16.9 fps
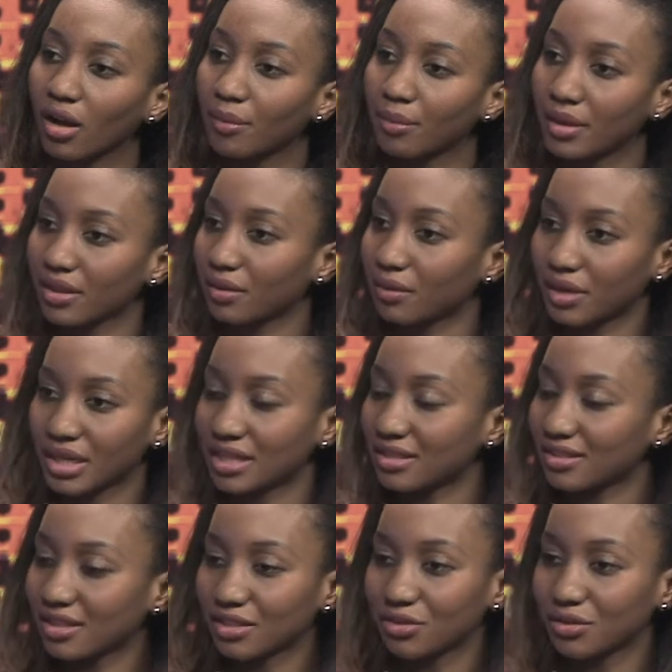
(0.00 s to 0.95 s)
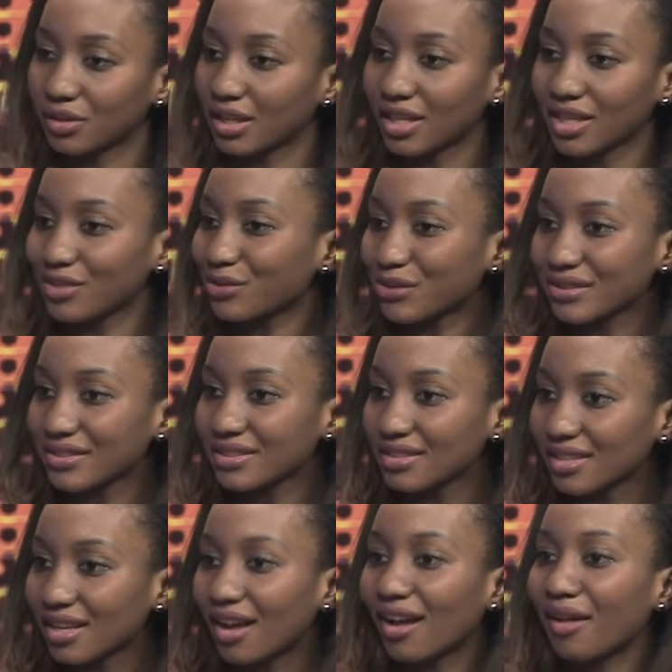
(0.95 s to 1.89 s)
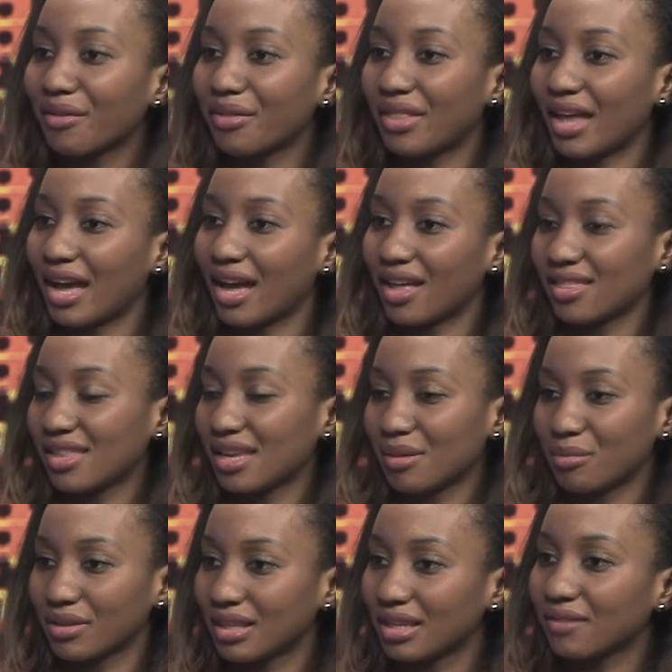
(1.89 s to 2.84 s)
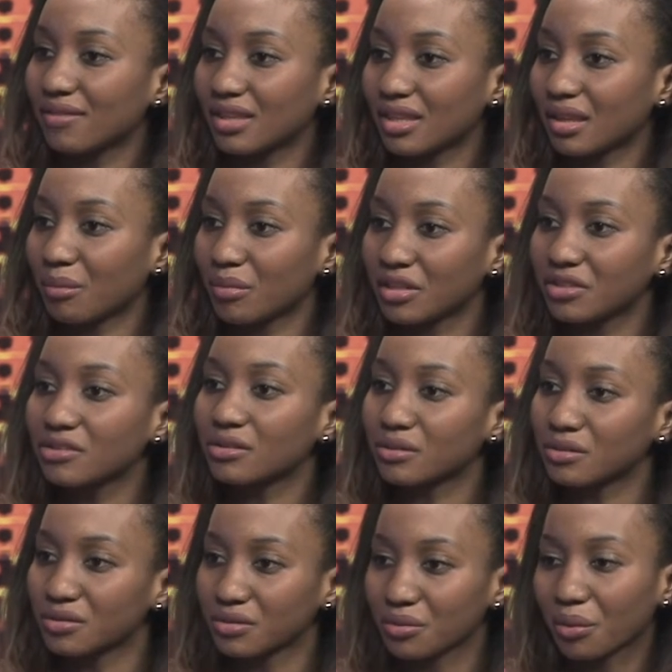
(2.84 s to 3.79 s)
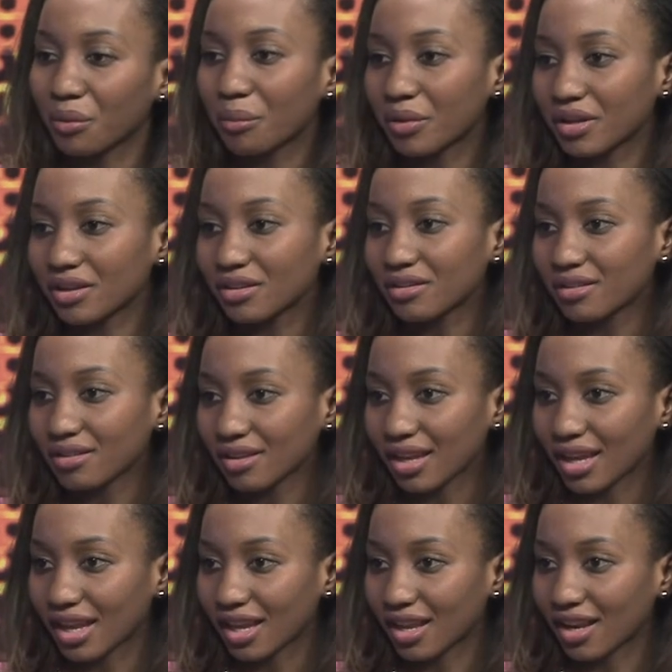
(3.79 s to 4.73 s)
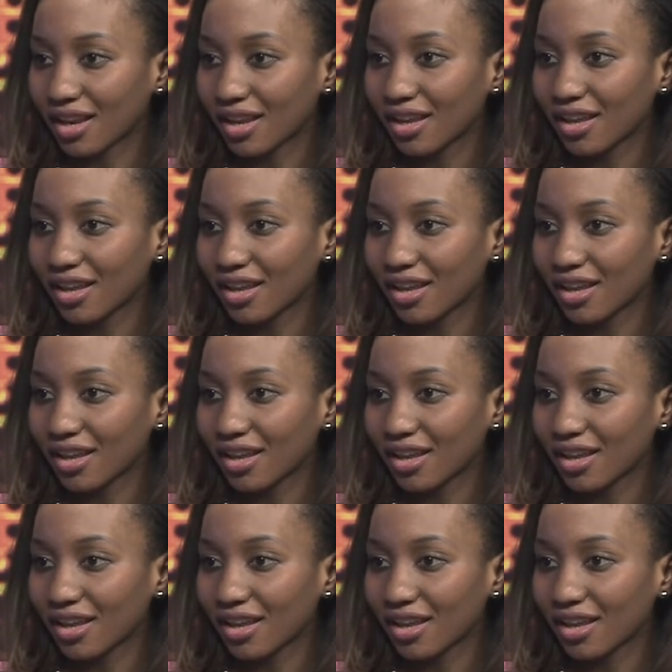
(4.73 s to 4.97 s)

about the organization, you can just tell that they believe in the mission so much. And,